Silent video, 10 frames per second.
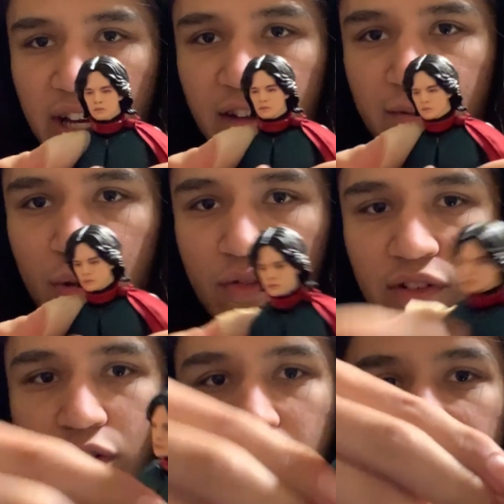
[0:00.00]
of move a
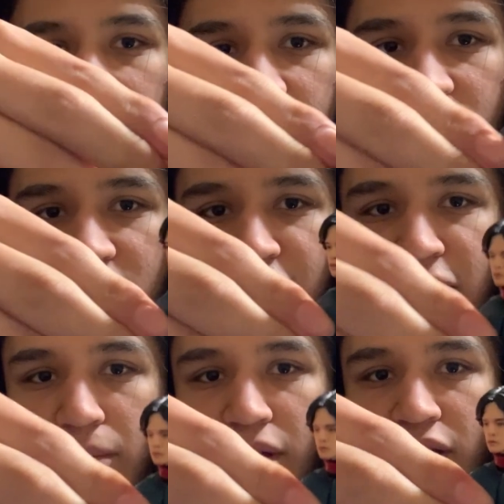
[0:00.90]
little bit, just a tiny
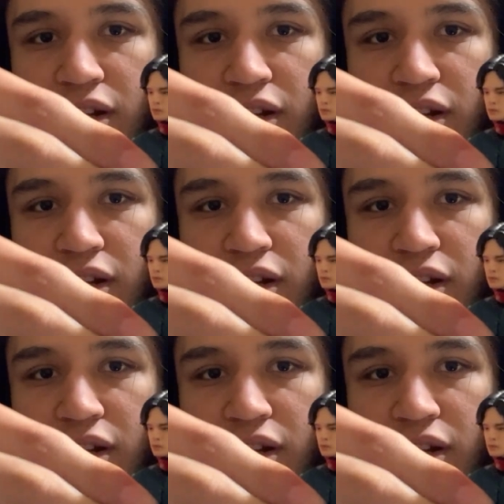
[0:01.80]
bit,